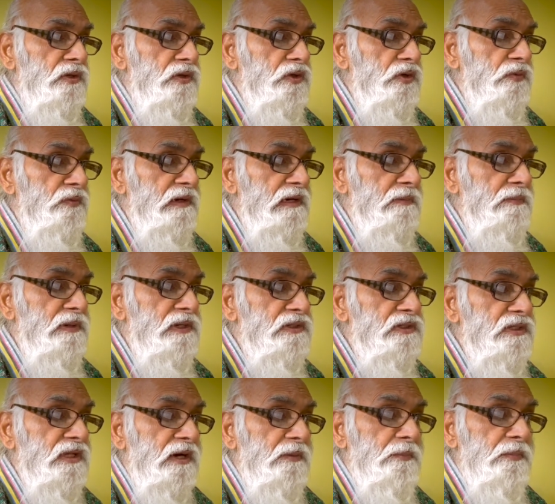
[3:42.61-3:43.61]
You will be
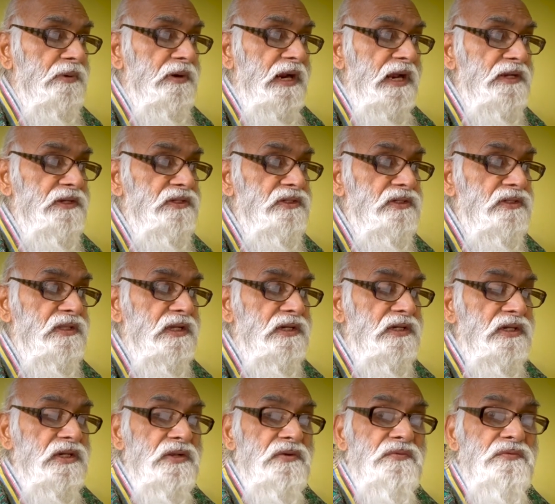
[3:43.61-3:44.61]
surprised
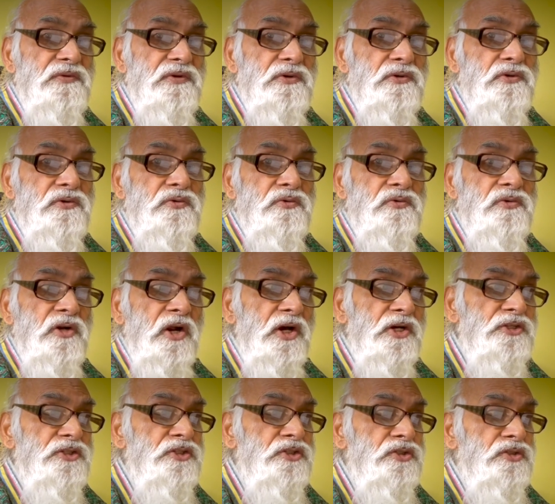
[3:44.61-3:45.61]
that if you do
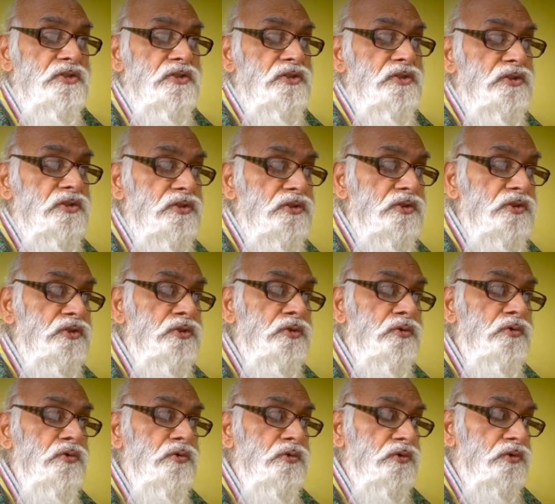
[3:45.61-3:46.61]
not
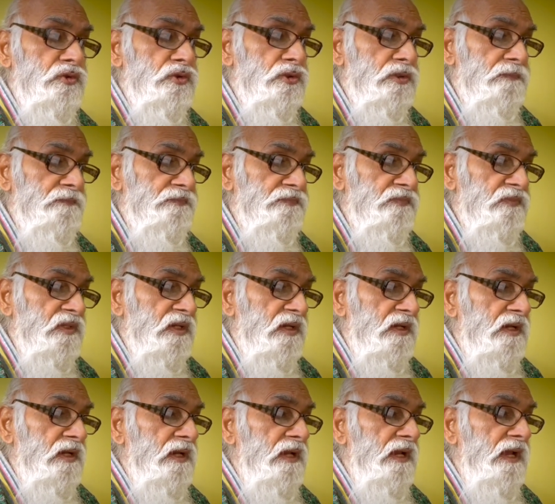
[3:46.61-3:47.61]
choose
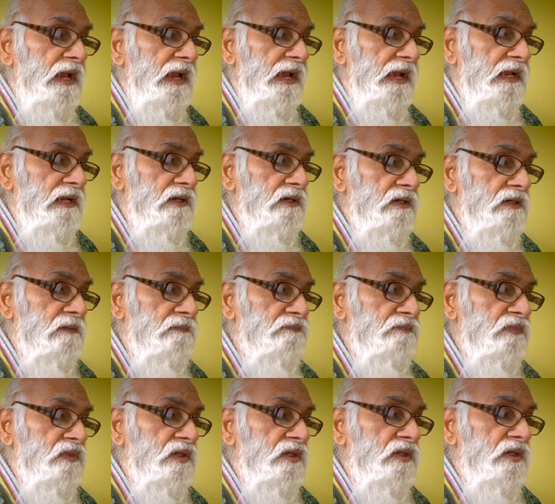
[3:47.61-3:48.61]
and
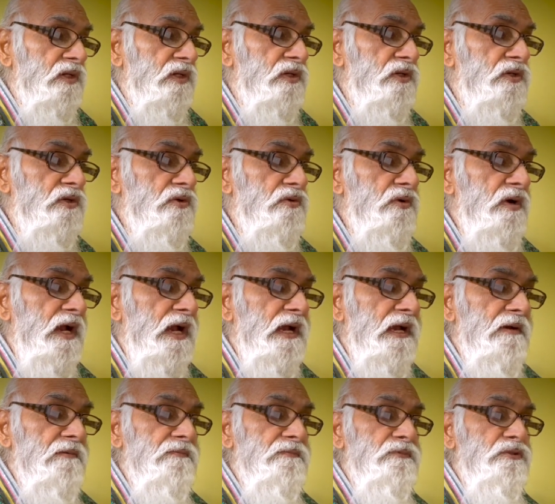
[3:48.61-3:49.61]
you
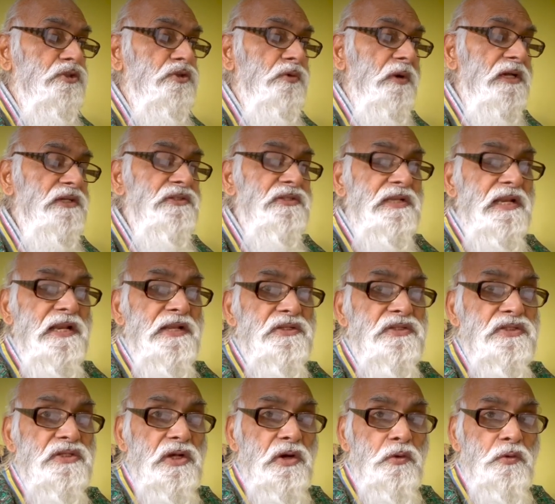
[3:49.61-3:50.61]
have
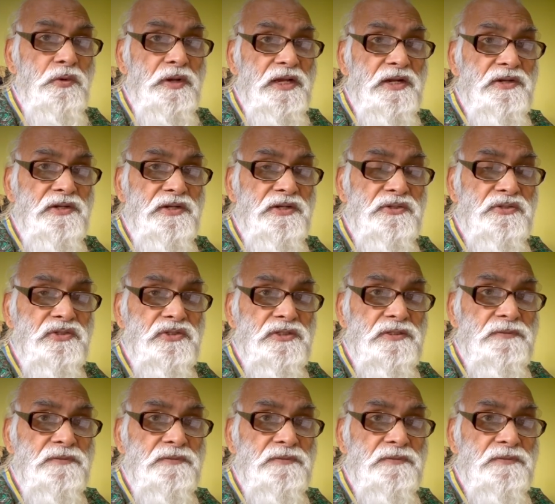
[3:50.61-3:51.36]
choiceless awareness,